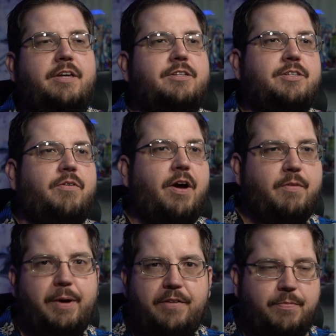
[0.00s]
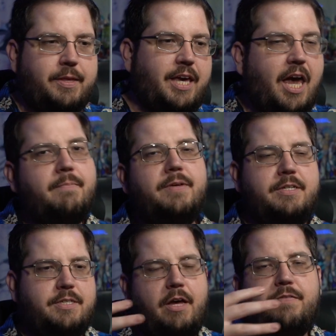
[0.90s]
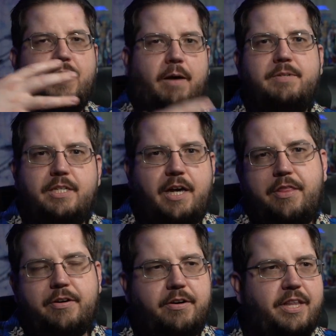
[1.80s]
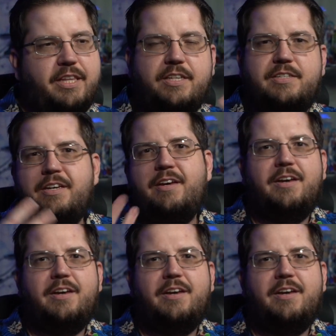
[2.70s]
and so everybody from the game itself comes together, and they get these,